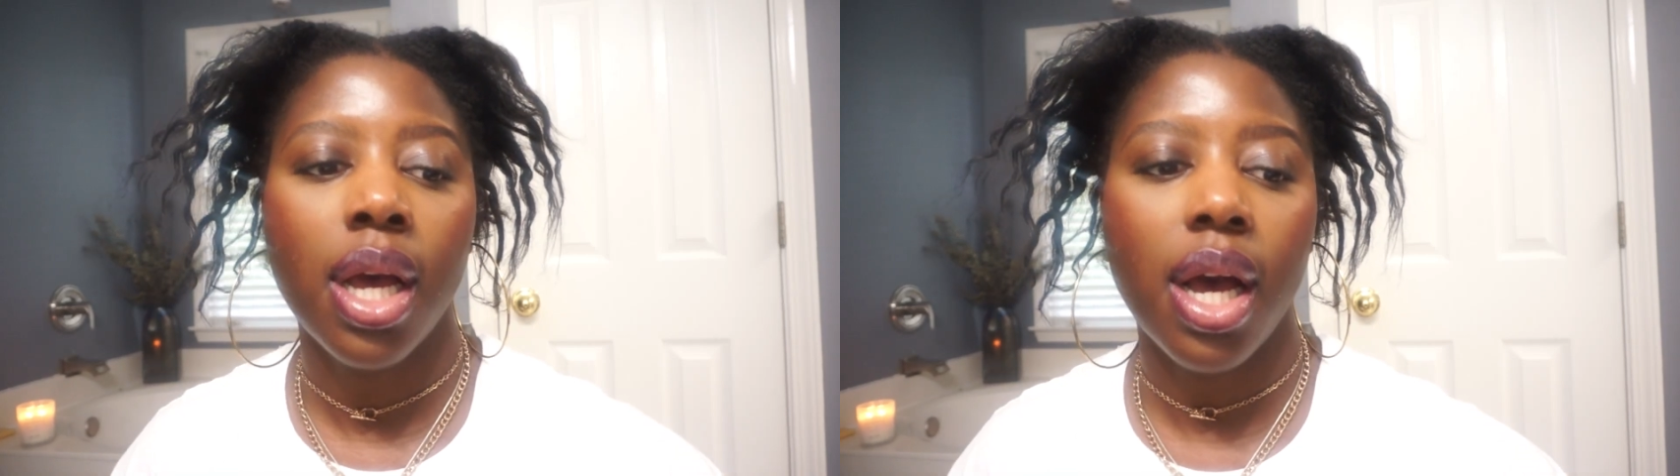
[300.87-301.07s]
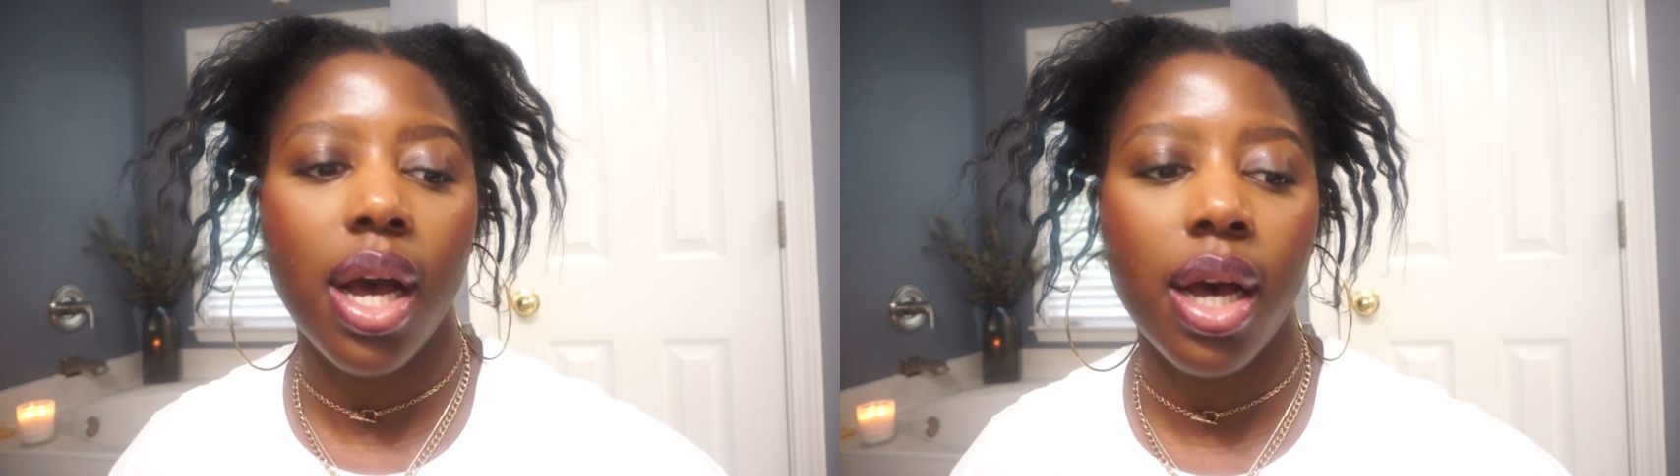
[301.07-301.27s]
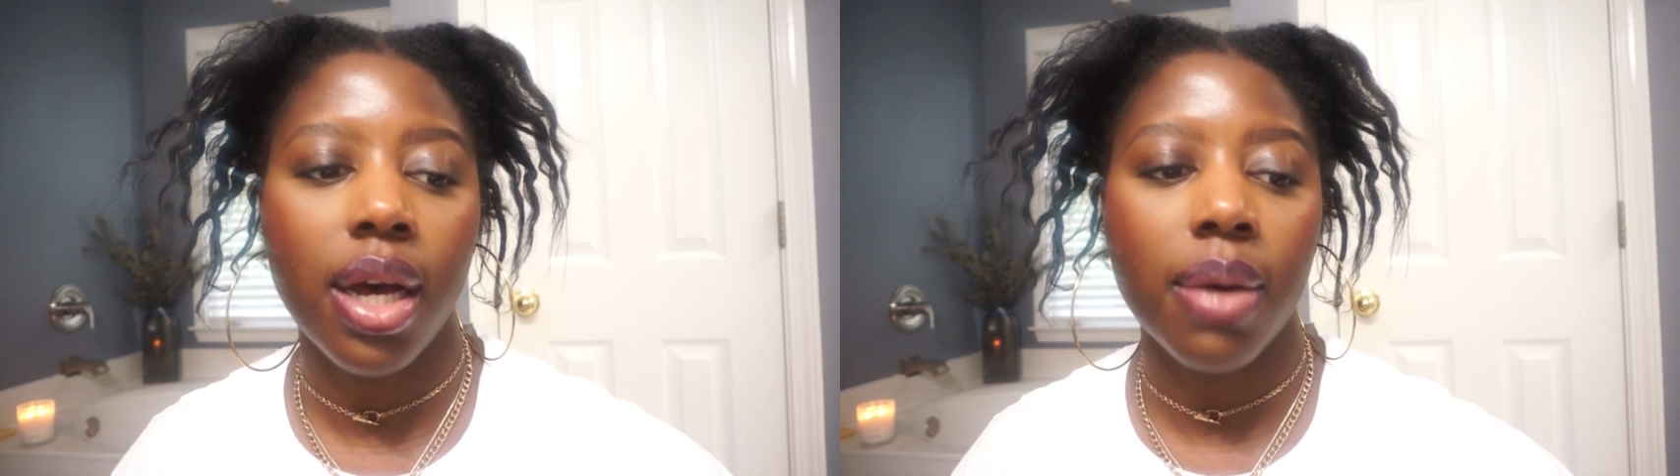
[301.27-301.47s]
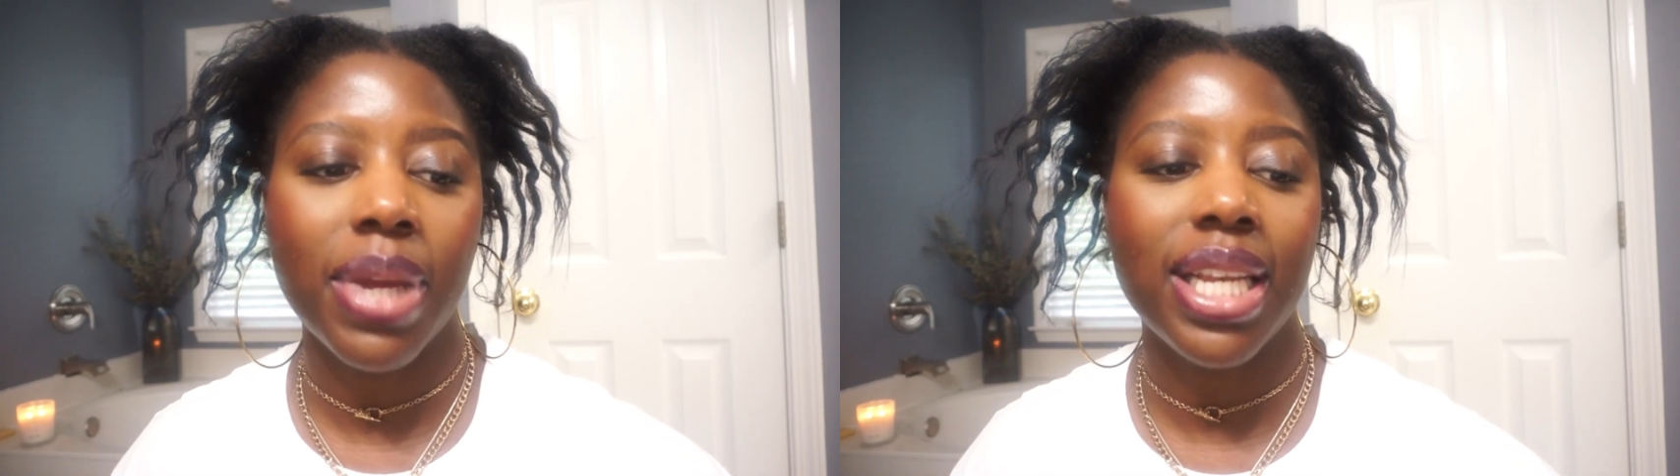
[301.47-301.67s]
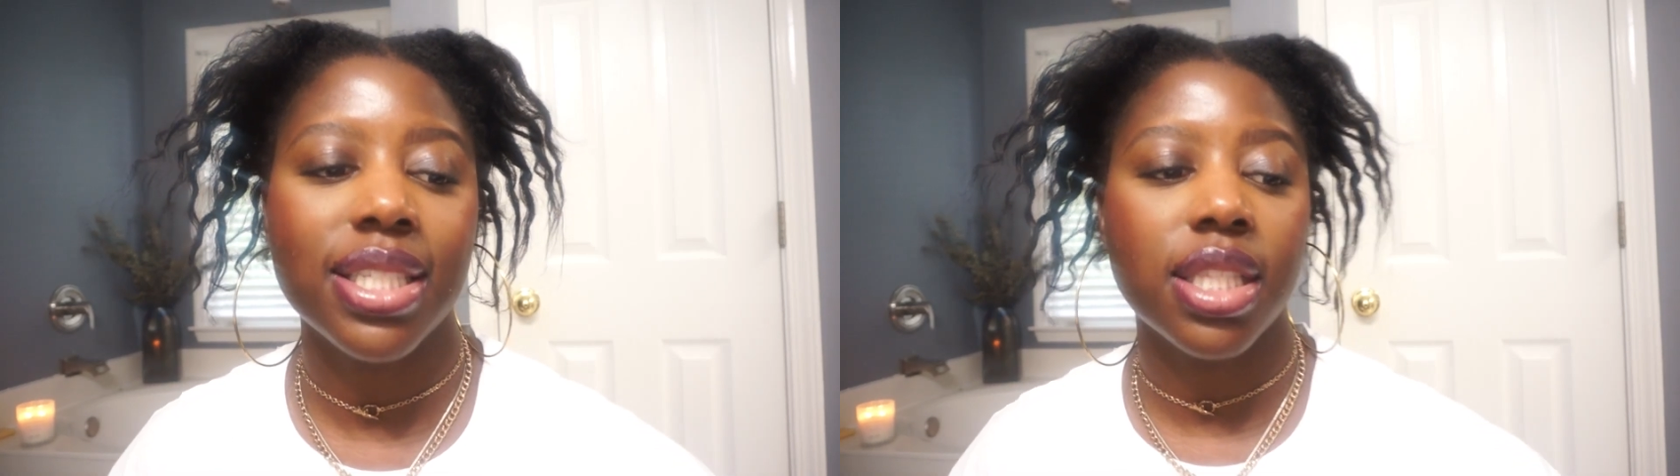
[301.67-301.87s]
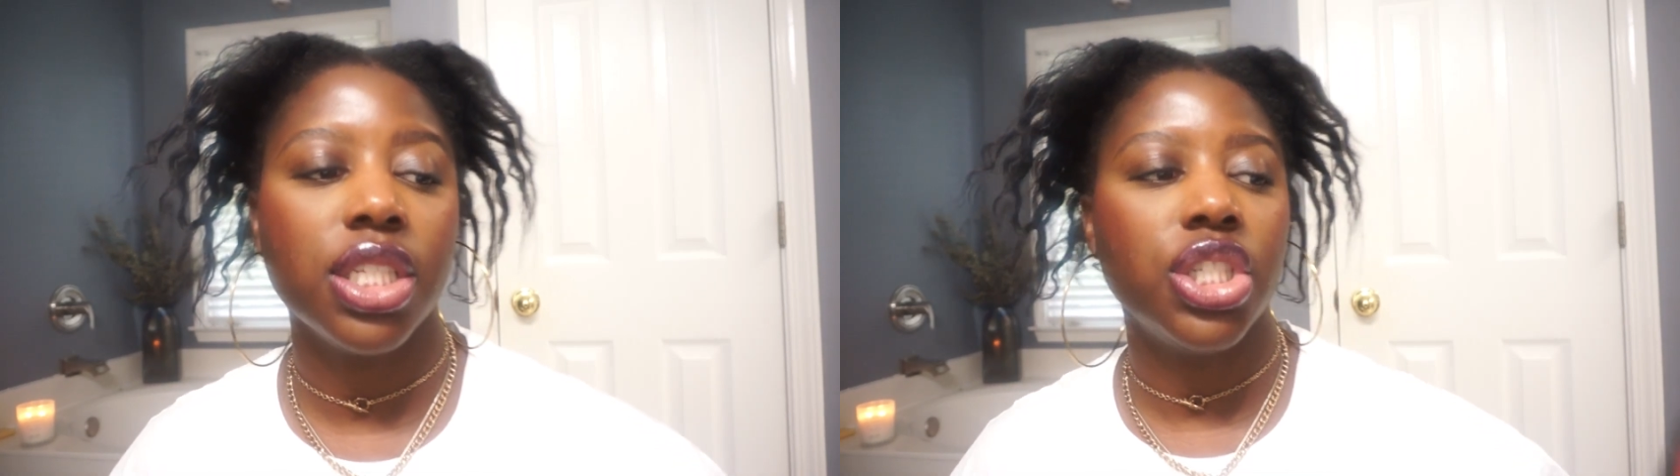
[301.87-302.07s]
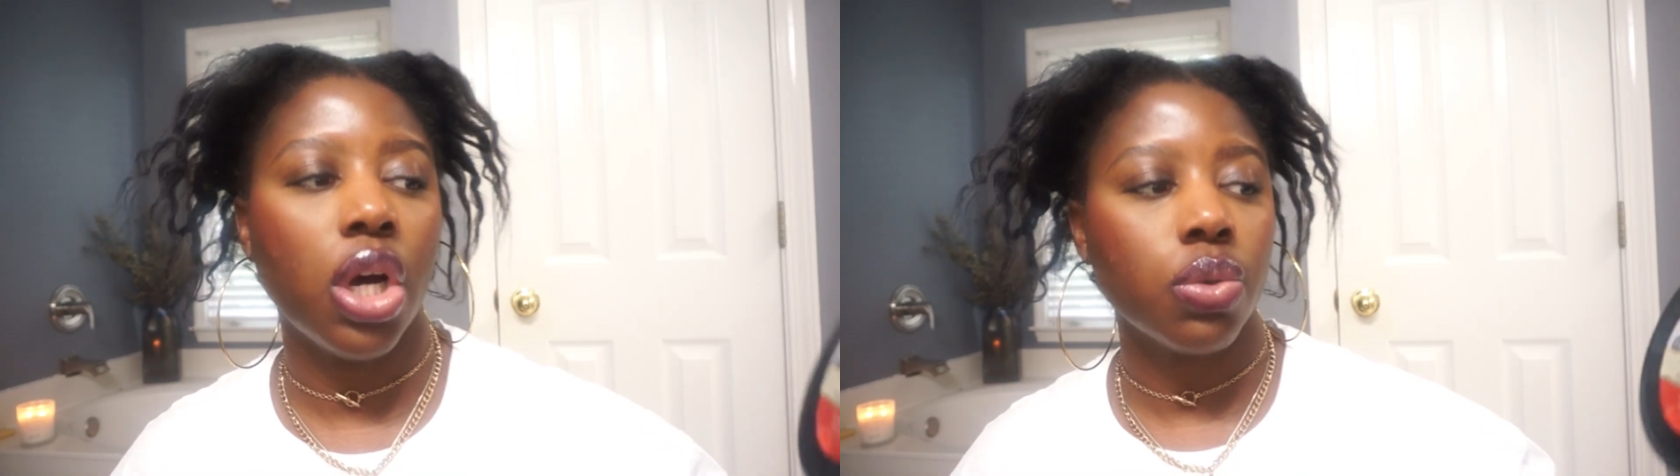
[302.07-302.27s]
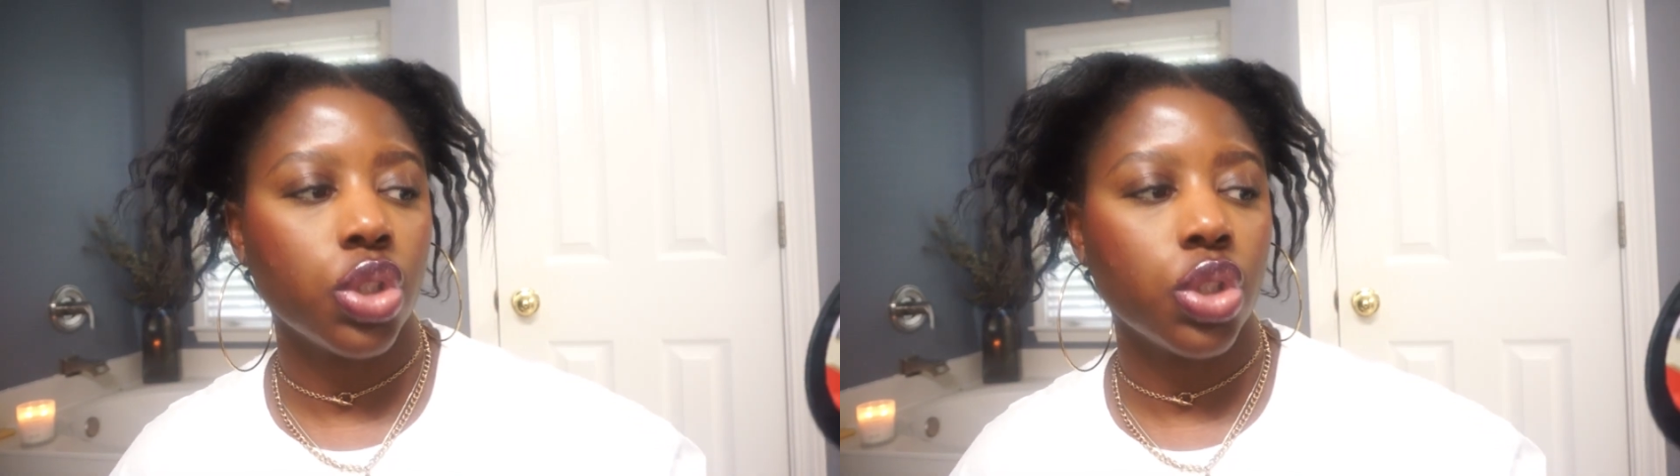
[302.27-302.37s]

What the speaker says: And it's the Don't